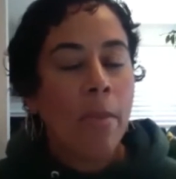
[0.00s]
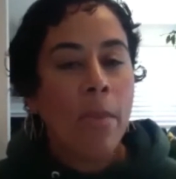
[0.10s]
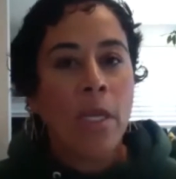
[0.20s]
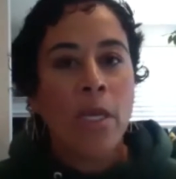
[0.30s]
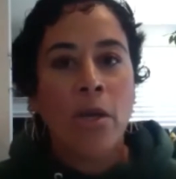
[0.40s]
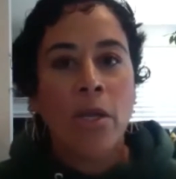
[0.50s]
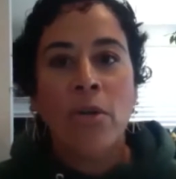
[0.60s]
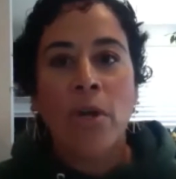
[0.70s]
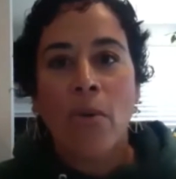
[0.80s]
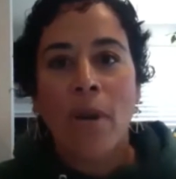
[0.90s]
you
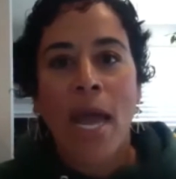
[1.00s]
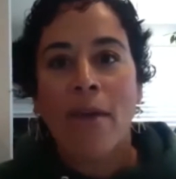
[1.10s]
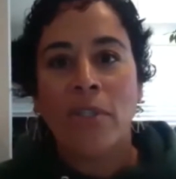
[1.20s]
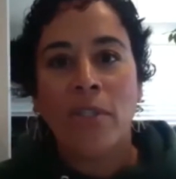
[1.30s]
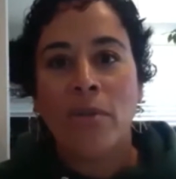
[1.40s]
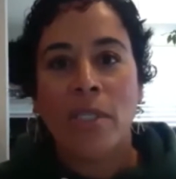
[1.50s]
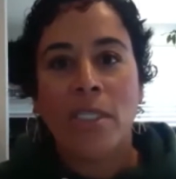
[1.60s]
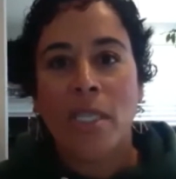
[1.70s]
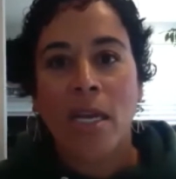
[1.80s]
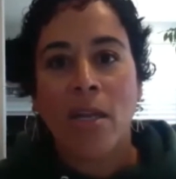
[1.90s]
don't have to do
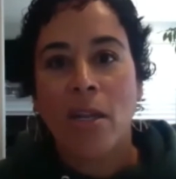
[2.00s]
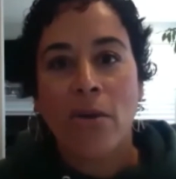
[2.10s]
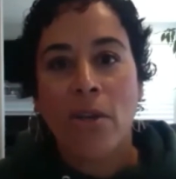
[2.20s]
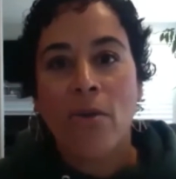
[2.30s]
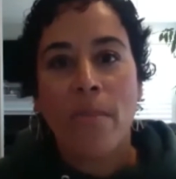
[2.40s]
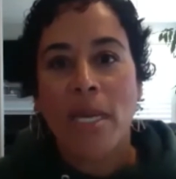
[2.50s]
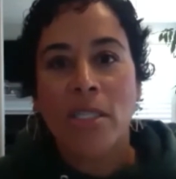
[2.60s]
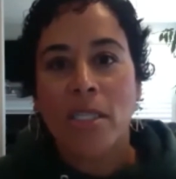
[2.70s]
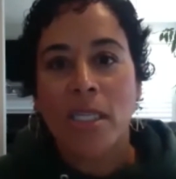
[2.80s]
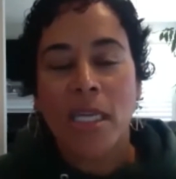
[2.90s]
this thing alone. You
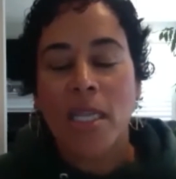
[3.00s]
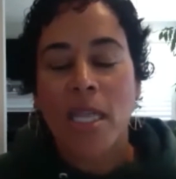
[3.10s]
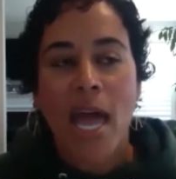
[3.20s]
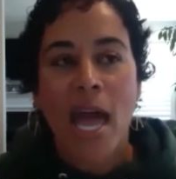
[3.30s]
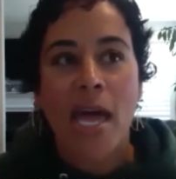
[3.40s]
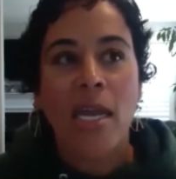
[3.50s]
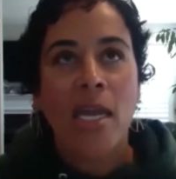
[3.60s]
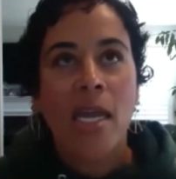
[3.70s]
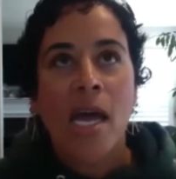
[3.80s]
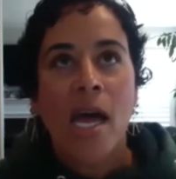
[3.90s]
mentioned it, that,
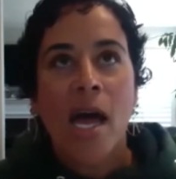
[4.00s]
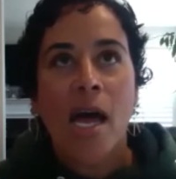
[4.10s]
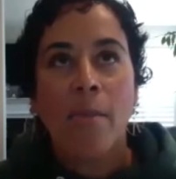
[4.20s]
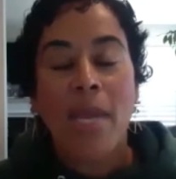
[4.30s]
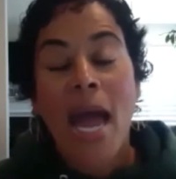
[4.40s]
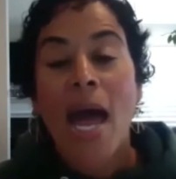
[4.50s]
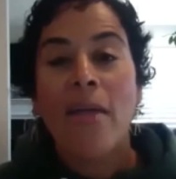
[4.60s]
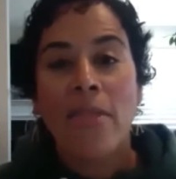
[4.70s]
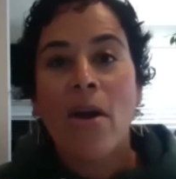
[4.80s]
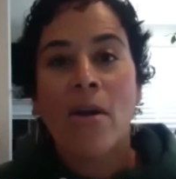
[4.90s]

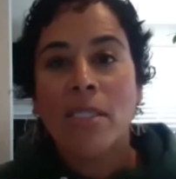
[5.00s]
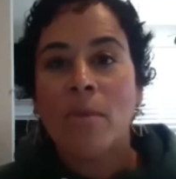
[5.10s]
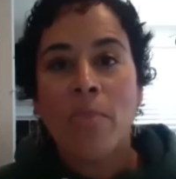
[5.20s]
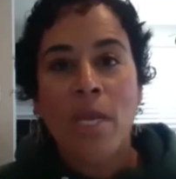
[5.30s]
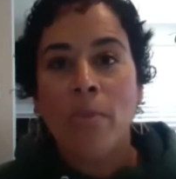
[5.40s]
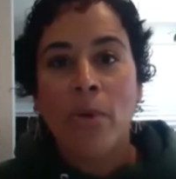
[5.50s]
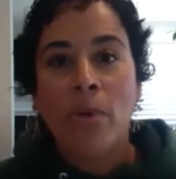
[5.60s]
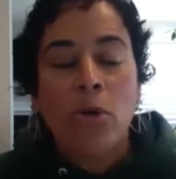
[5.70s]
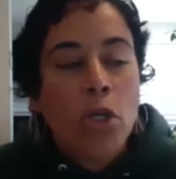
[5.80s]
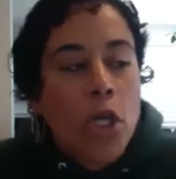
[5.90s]
yeah, there are some people
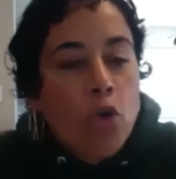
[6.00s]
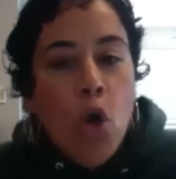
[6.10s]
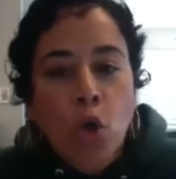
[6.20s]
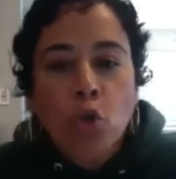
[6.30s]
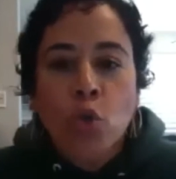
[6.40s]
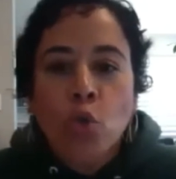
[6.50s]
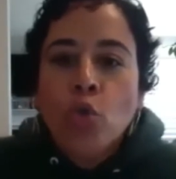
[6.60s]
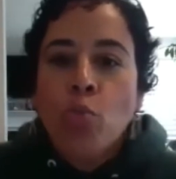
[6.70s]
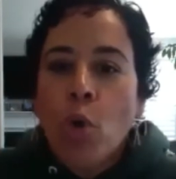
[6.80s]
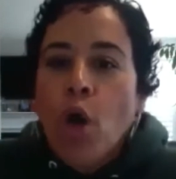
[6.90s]
who are like, I could do
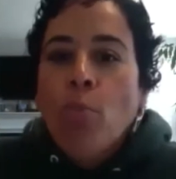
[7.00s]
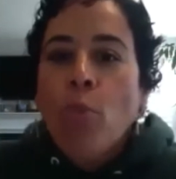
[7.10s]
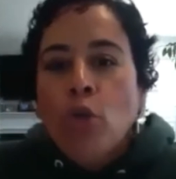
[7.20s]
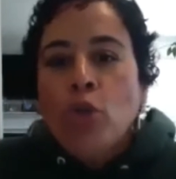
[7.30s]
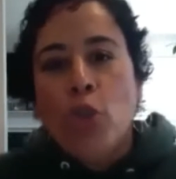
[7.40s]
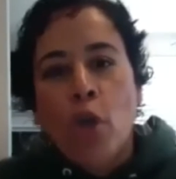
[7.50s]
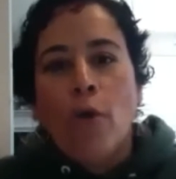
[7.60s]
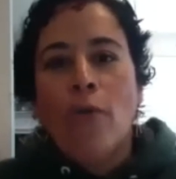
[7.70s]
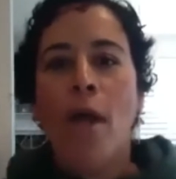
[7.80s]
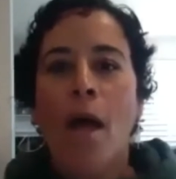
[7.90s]
this by
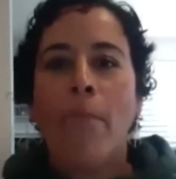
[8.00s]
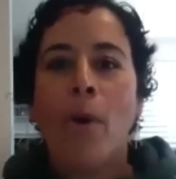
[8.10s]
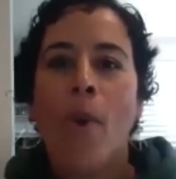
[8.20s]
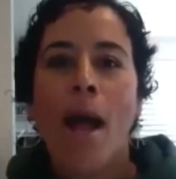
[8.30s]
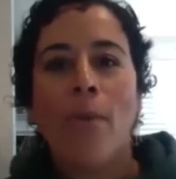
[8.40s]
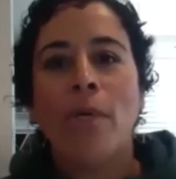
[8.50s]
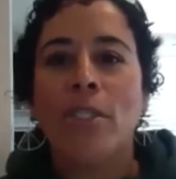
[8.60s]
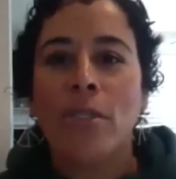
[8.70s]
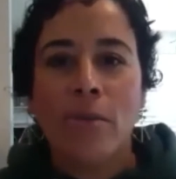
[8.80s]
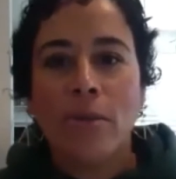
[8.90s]
myself. But why
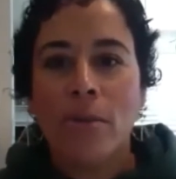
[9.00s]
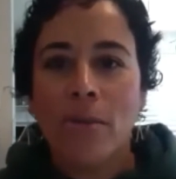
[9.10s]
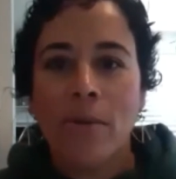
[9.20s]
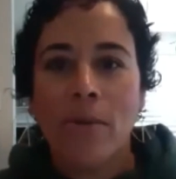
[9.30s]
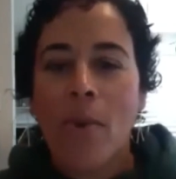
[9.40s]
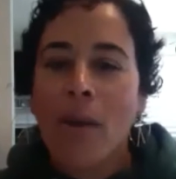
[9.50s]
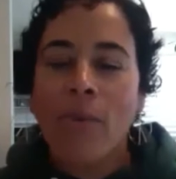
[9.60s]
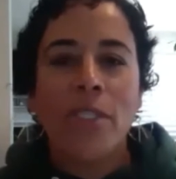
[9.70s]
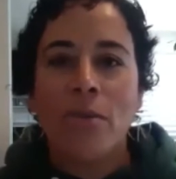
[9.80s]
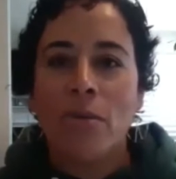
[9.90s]
would you? Why
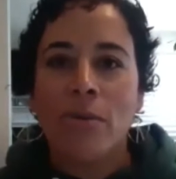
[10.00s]
would you?